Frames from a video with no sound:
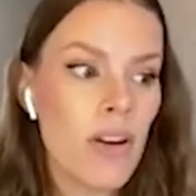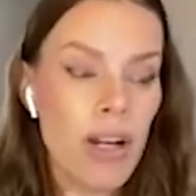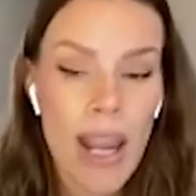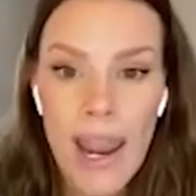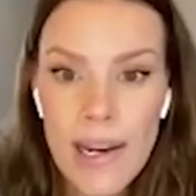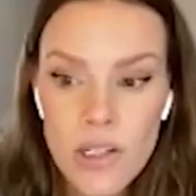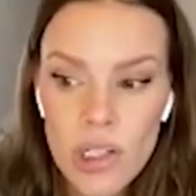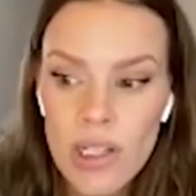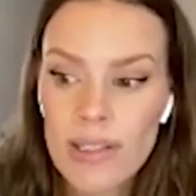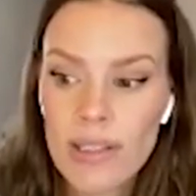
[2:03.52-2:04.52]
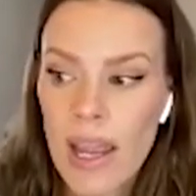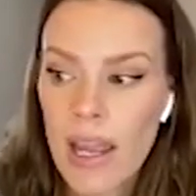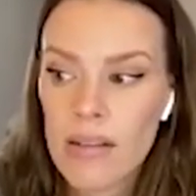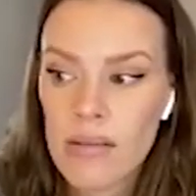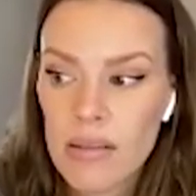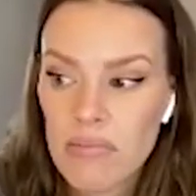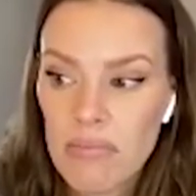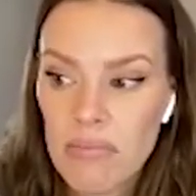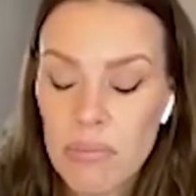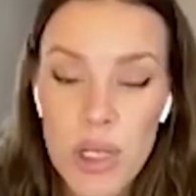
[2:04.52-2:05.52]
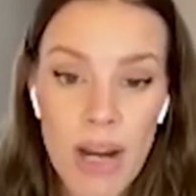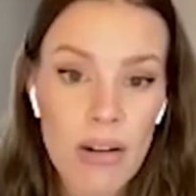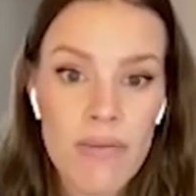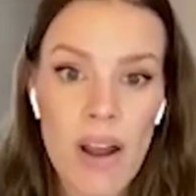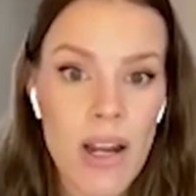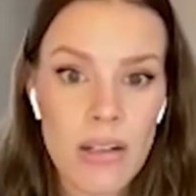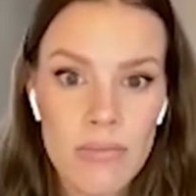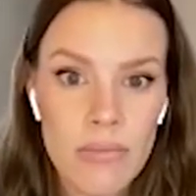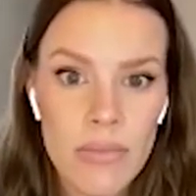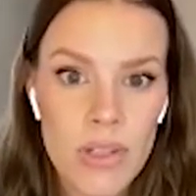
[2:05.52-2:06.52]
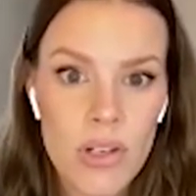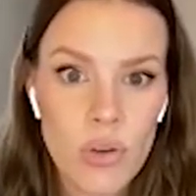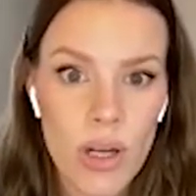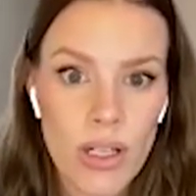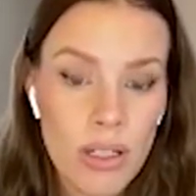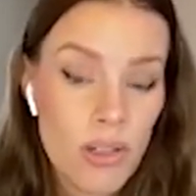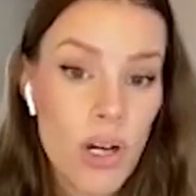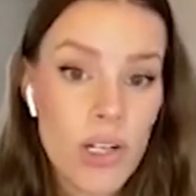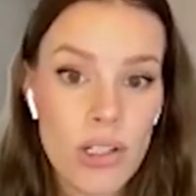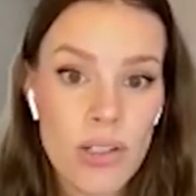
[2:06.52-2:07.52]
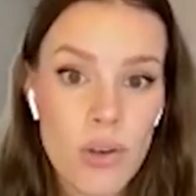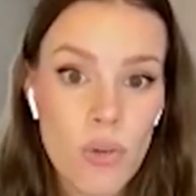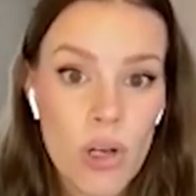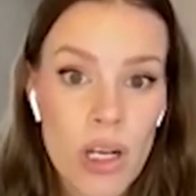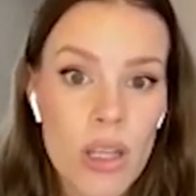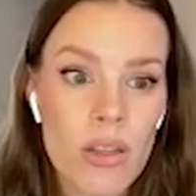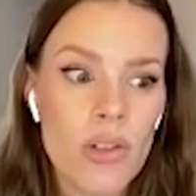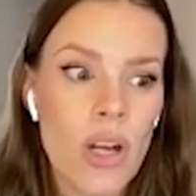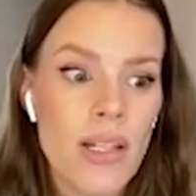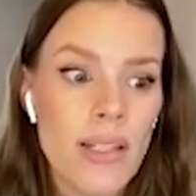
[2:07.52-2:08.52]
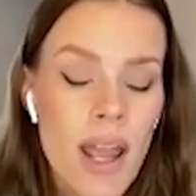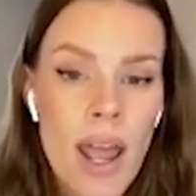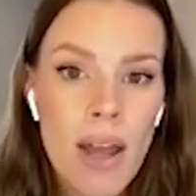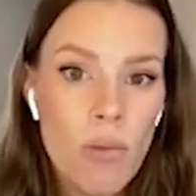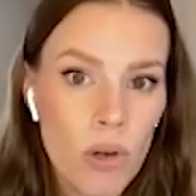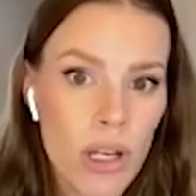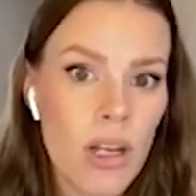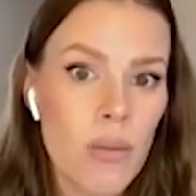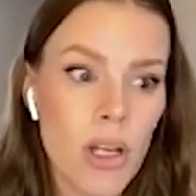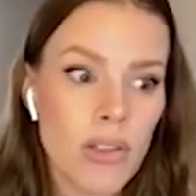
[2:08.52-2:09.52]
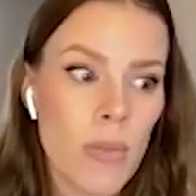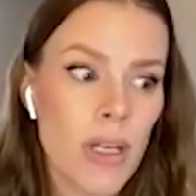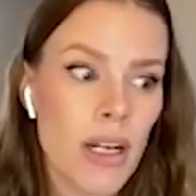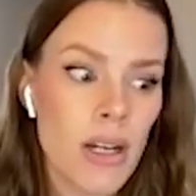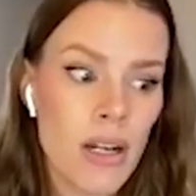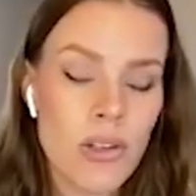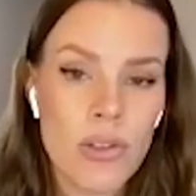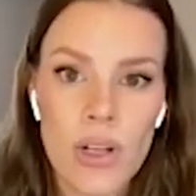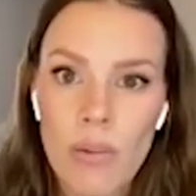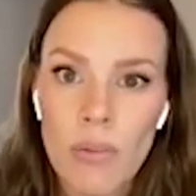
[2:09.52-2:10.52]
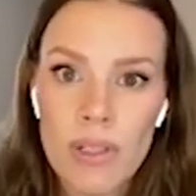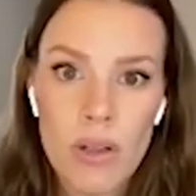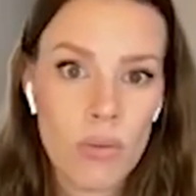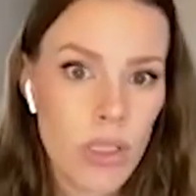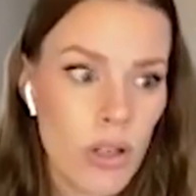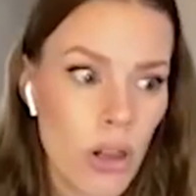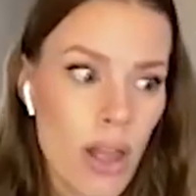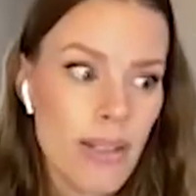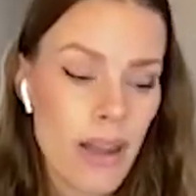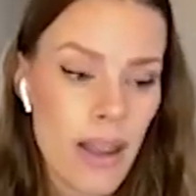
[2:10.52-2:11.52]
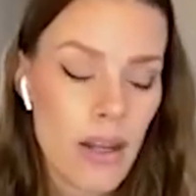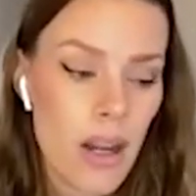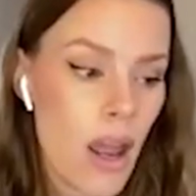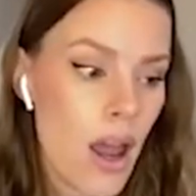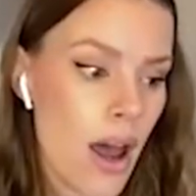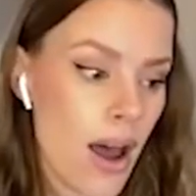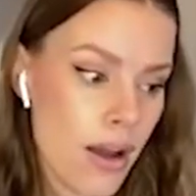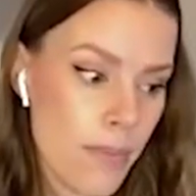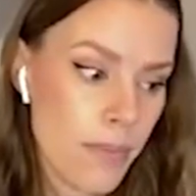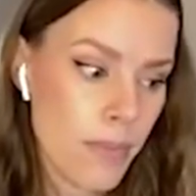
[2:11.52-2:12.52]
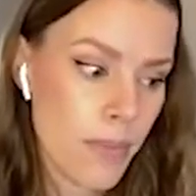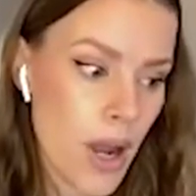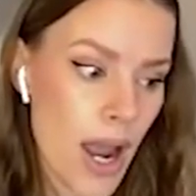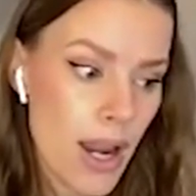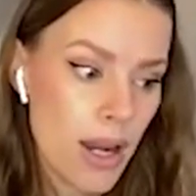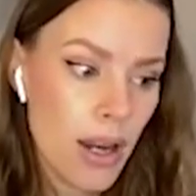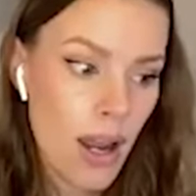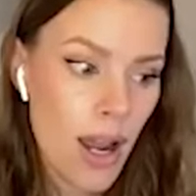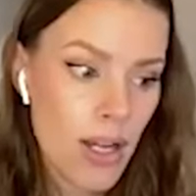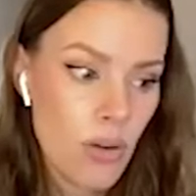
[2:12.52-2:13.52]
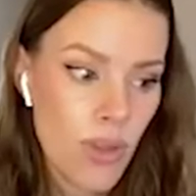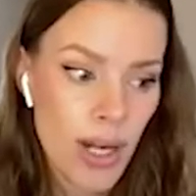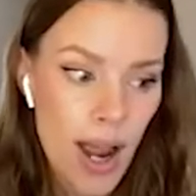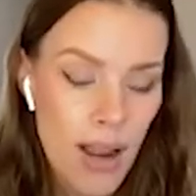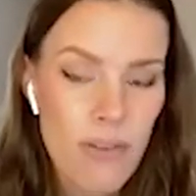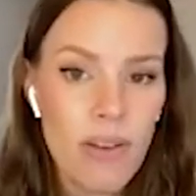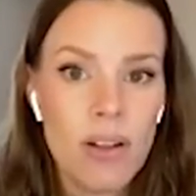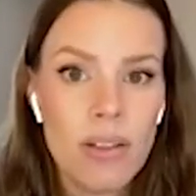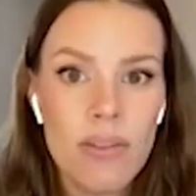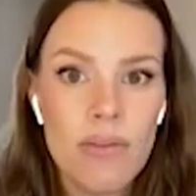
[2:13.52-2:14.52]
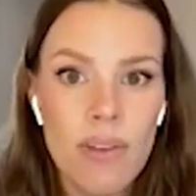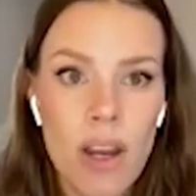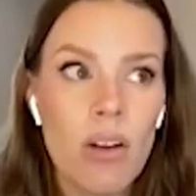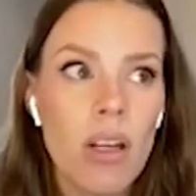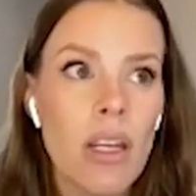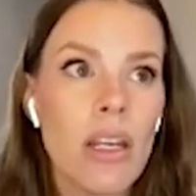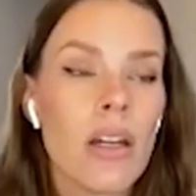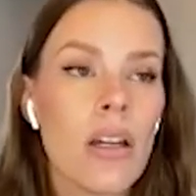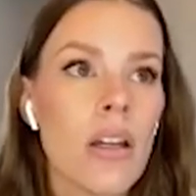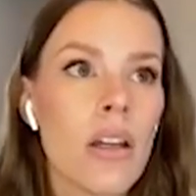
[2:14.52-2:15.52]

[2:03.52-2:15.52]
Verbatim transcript: very anxious, and terrified to join construction. So, working in the trades and working in a male dominated industry, I was the only girl on site. Um, I, I know that I felt very